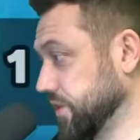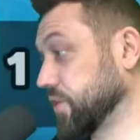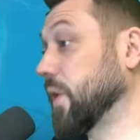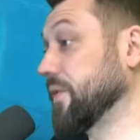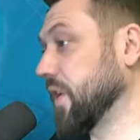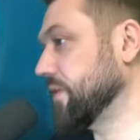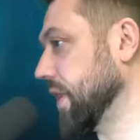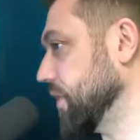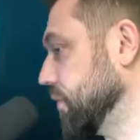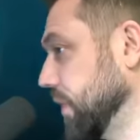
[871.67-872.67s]
It's a twenty-five
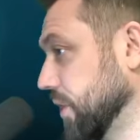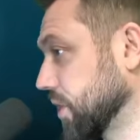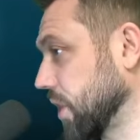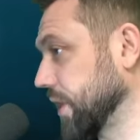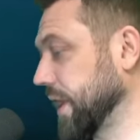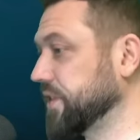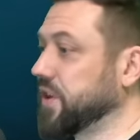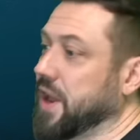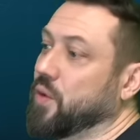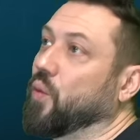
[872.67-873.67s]
now. It will guard
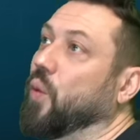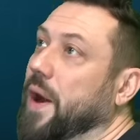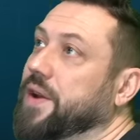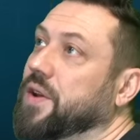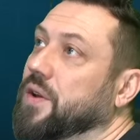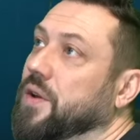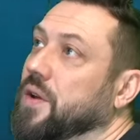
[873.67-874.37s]
against a white